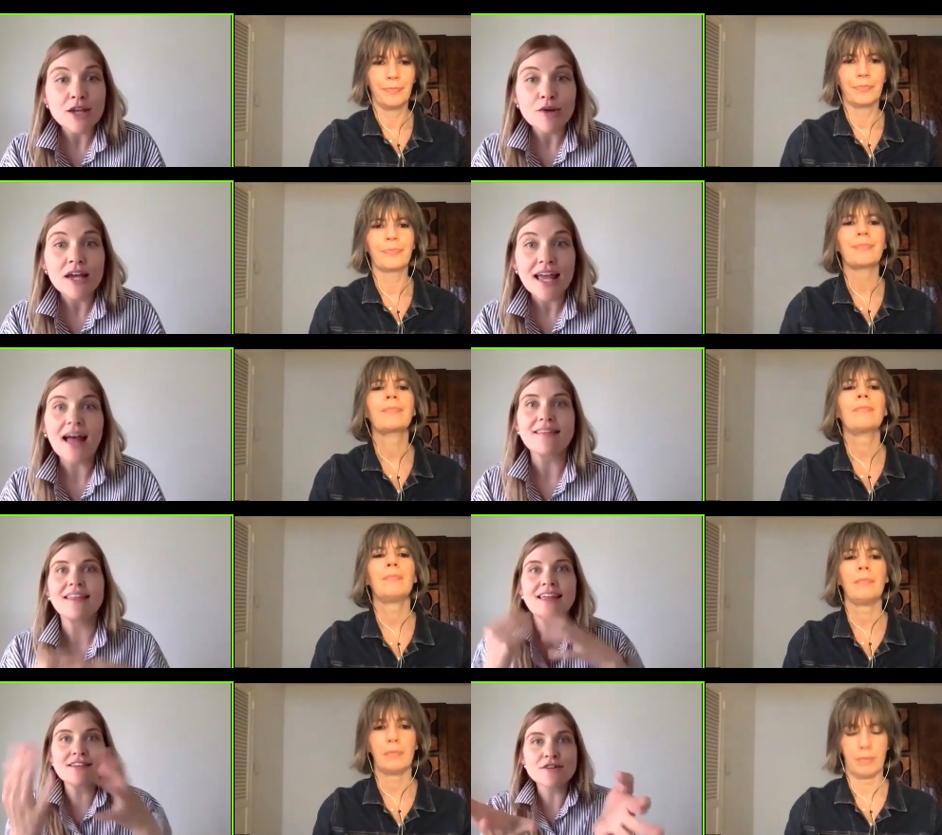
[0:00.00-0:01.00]
Speaker 1: you can get, the
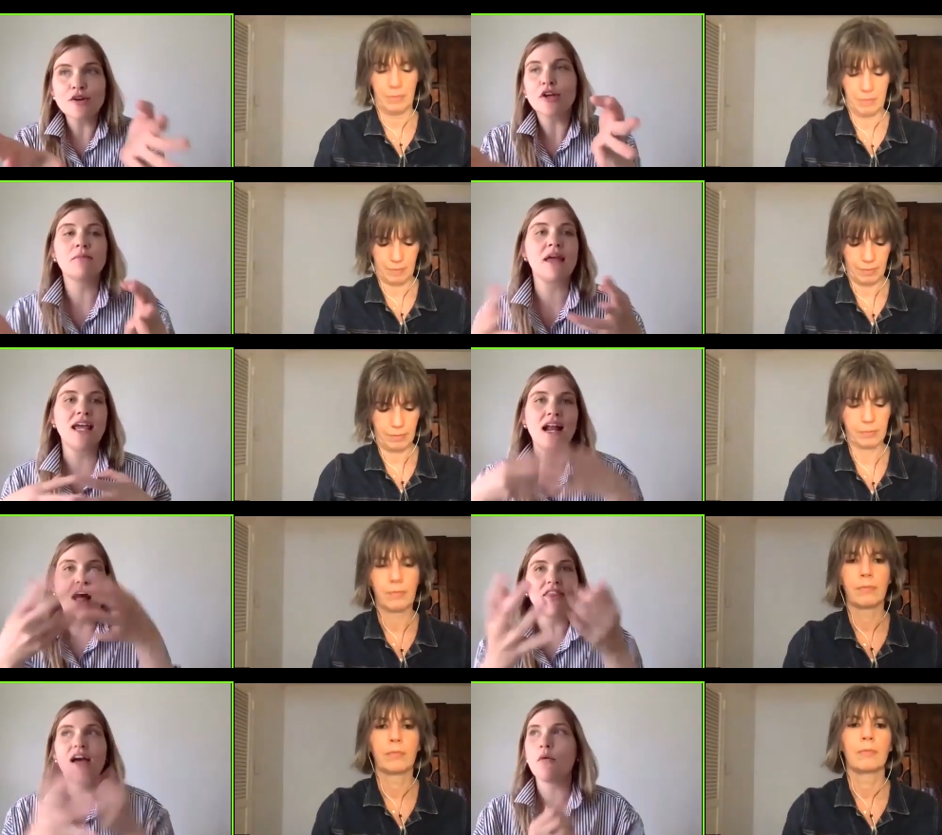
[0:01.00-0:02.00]
easier you can make it
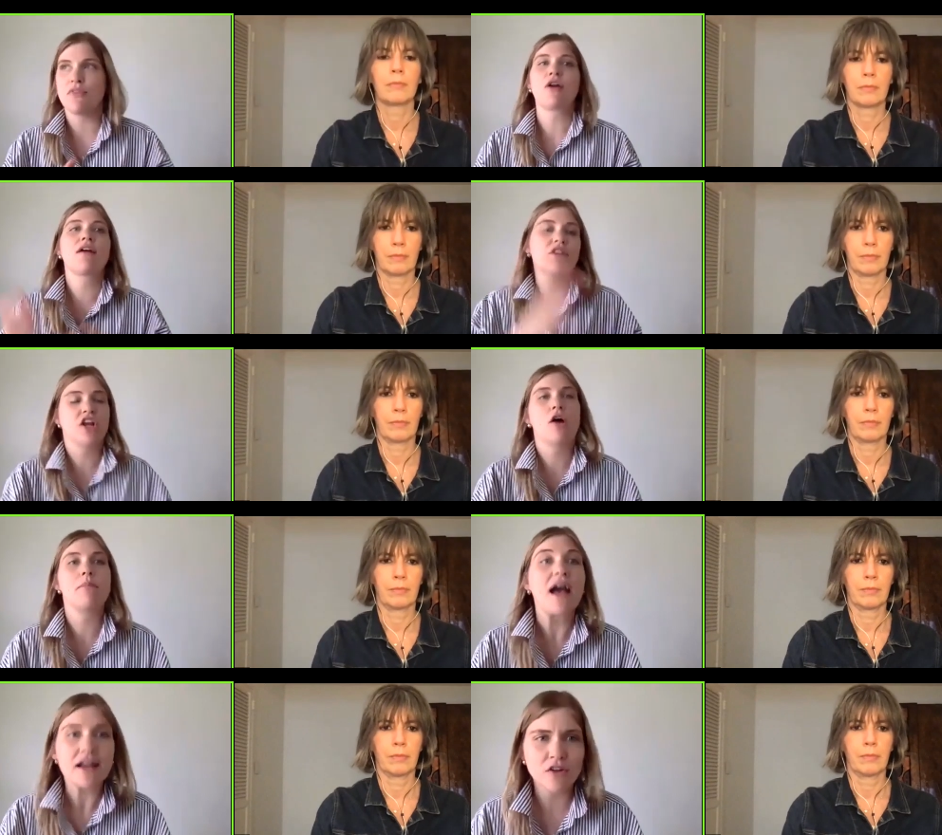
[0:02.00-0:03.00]
on them without having to come
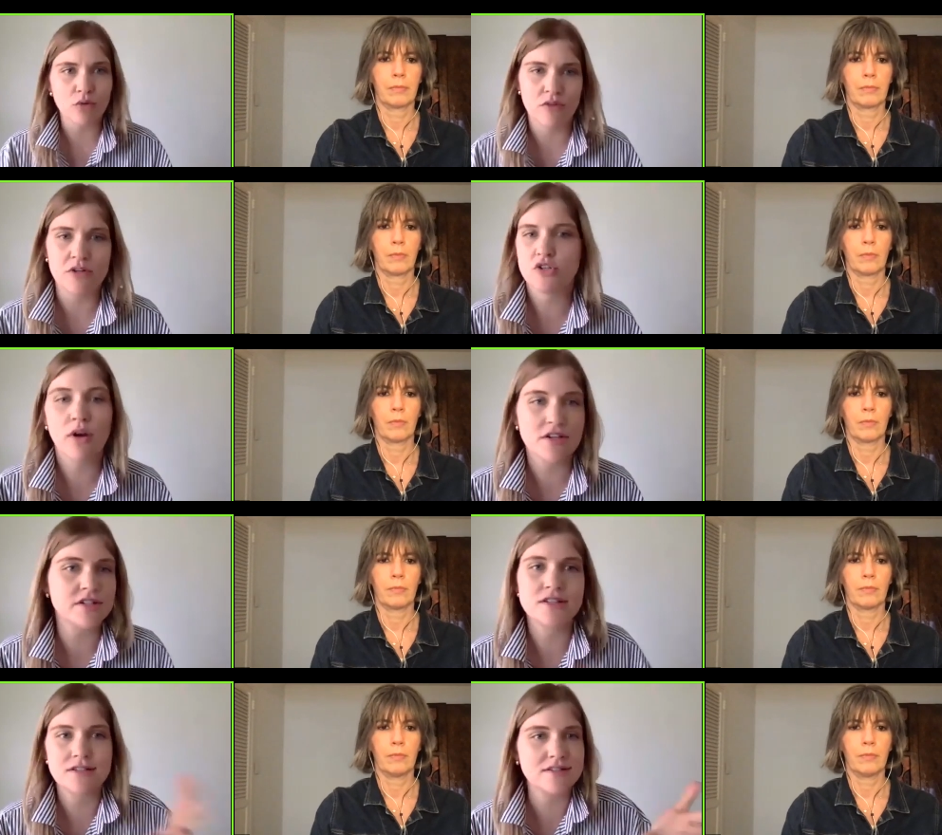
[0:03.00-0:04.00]
back to you with a bunch of
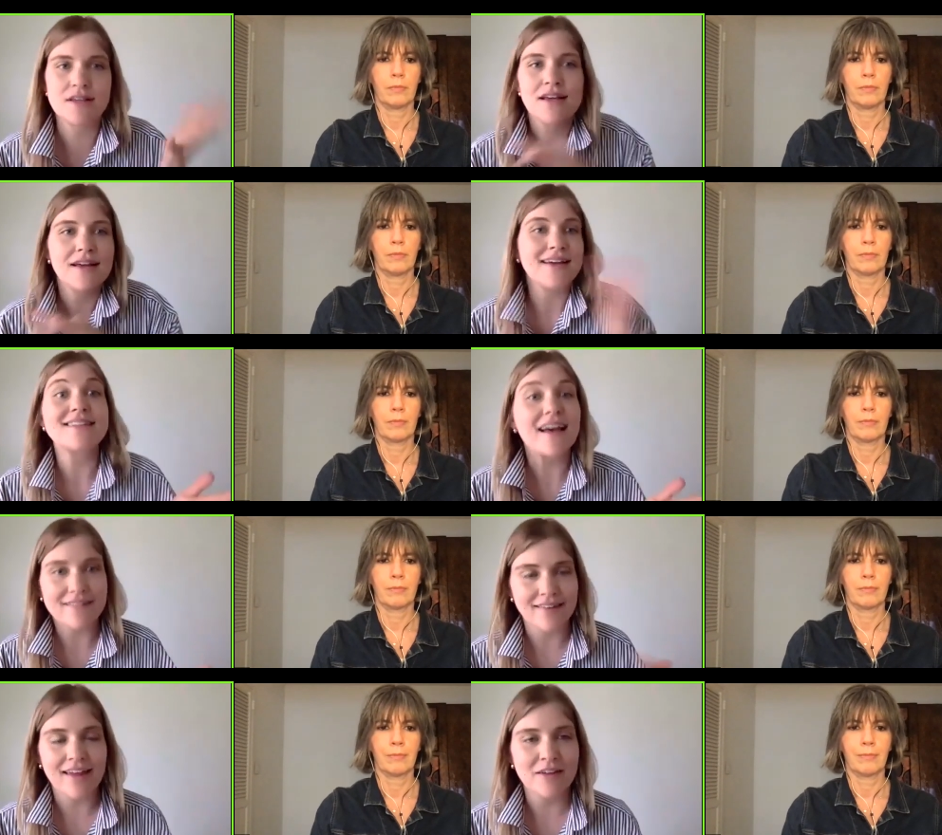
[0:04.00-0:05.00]
questions. Cause
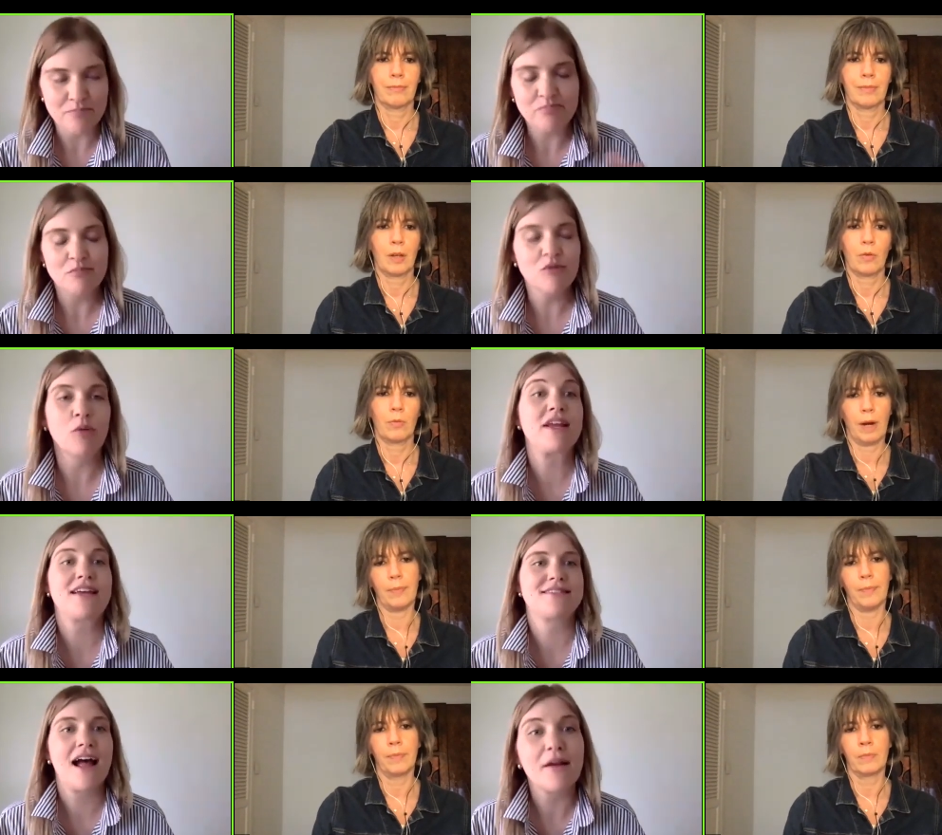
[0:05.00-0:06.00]
exactly like nobody
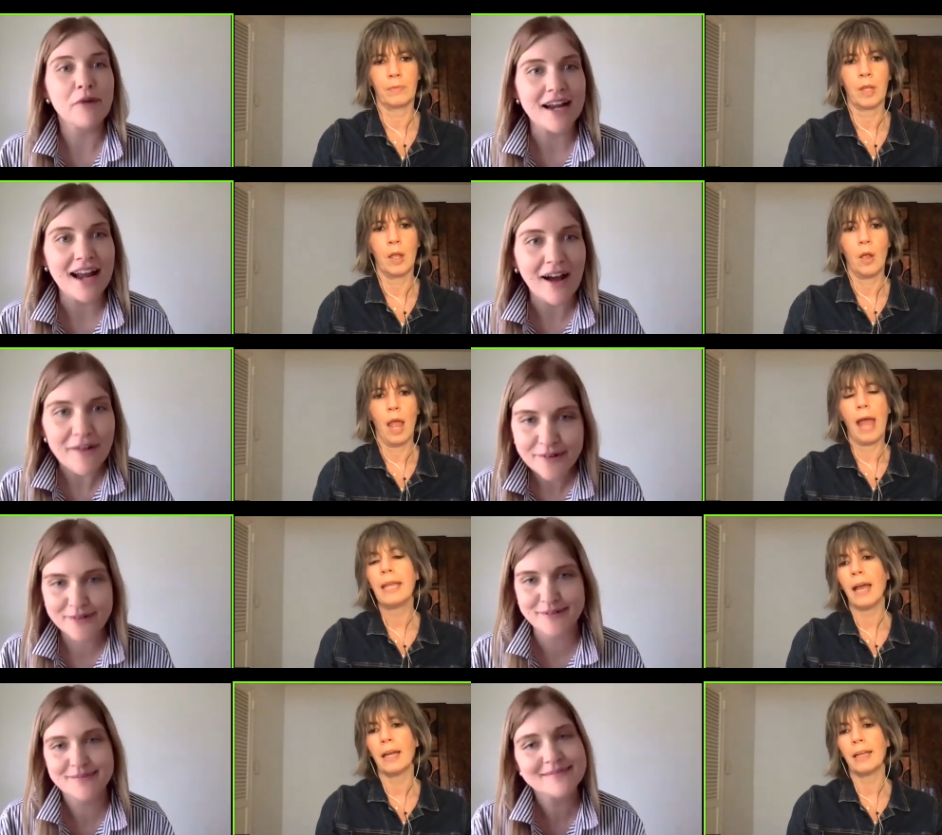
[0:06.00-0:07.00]
has
Speaker 2: time right
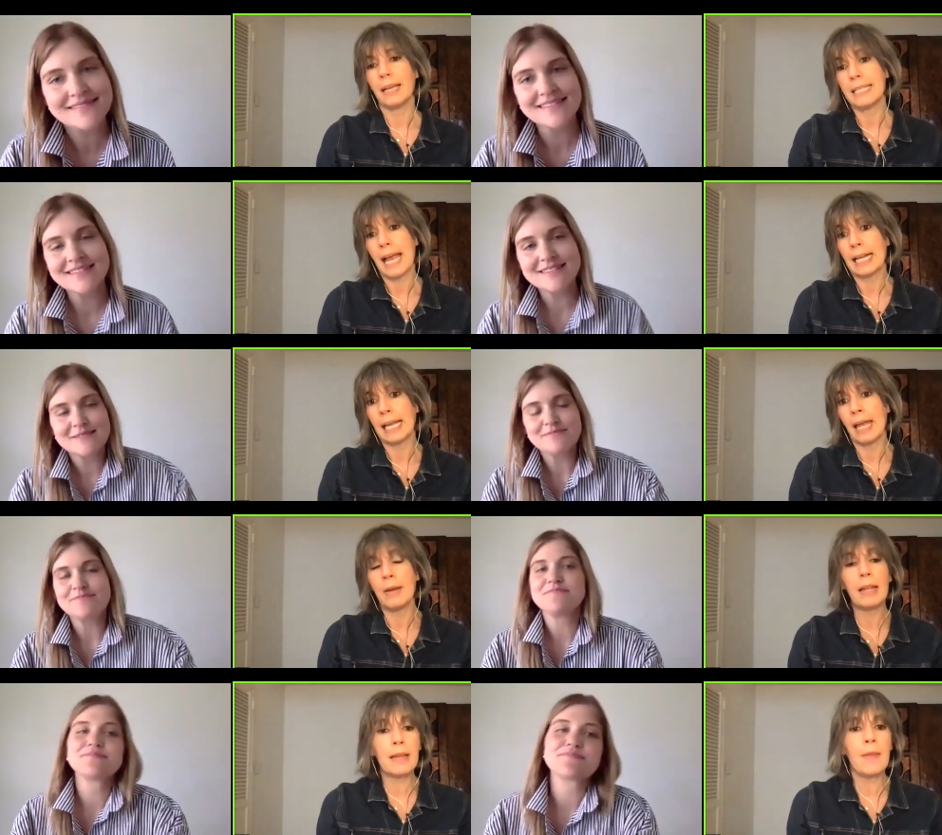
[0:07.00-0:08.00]
now. Uh, yeah, exactly.
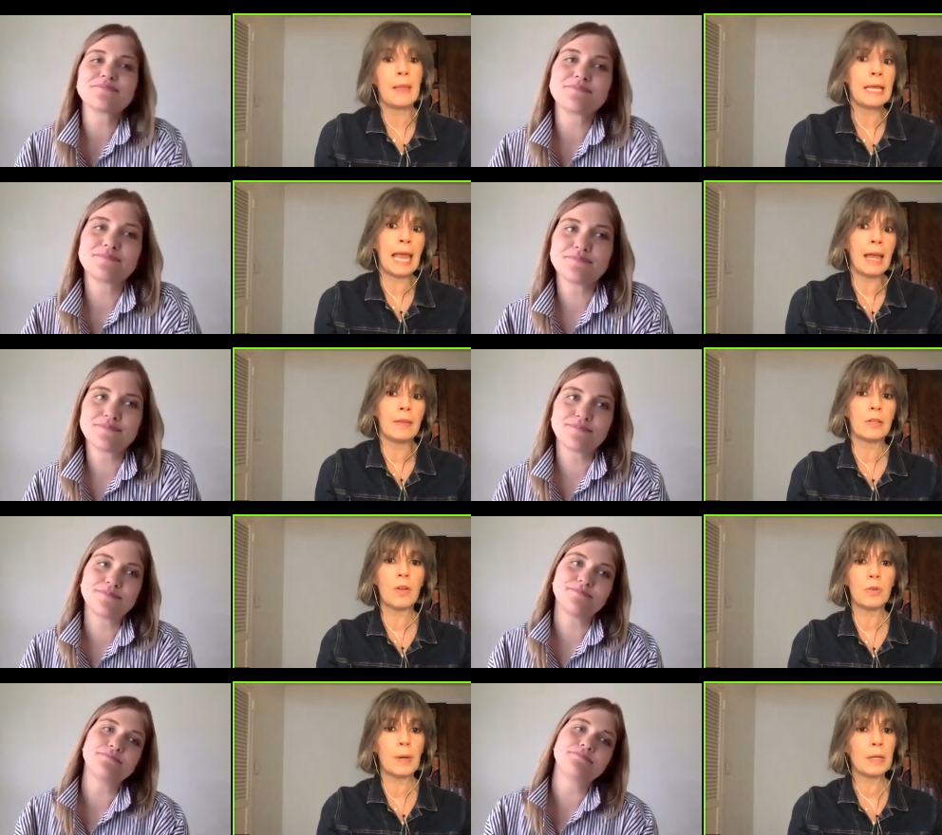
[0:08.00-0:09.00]
And, and, and again, this
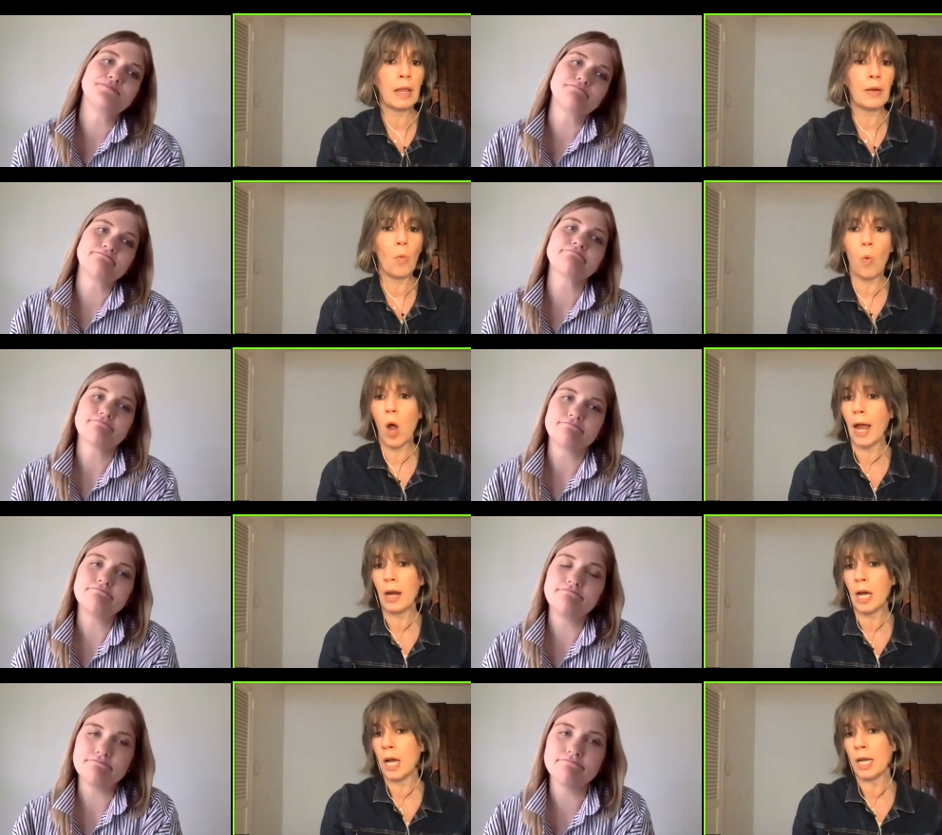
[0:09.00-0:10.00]
goes back like, why
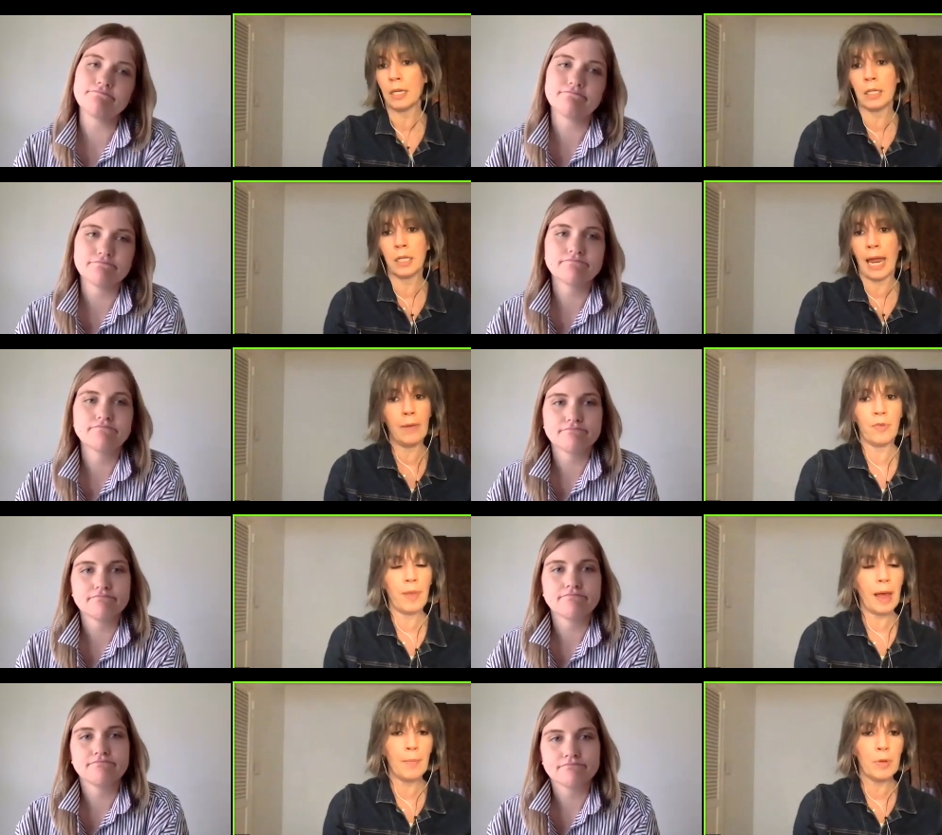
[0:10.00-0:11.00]
not aim for
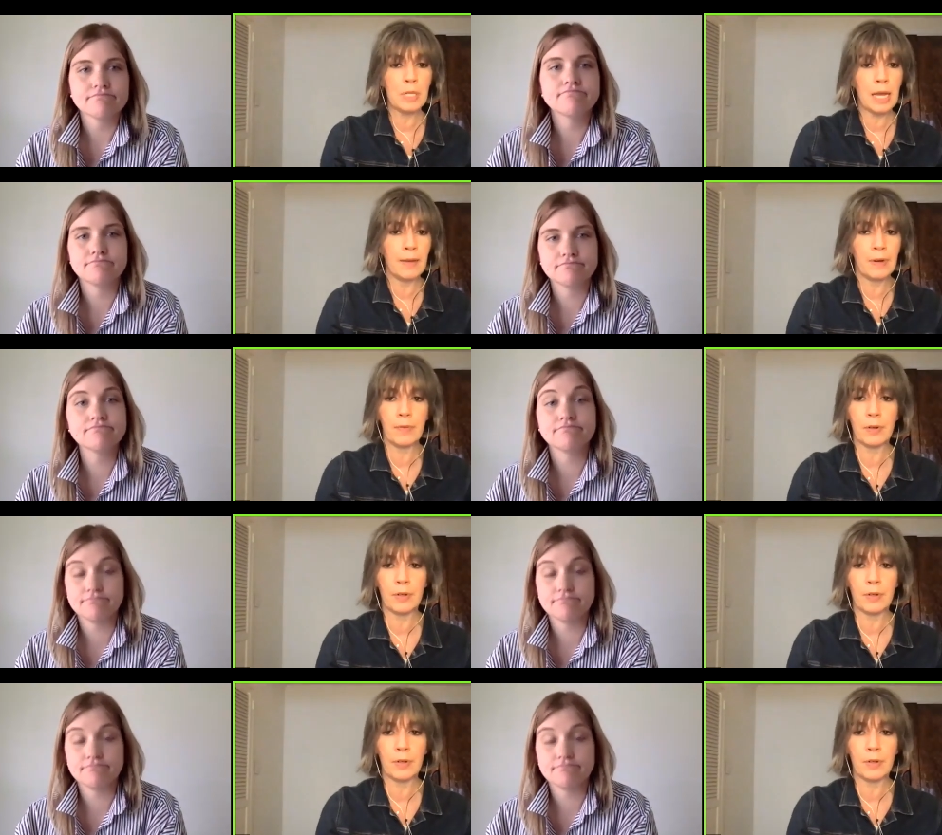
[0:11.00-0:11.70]
that bullseye, even if you're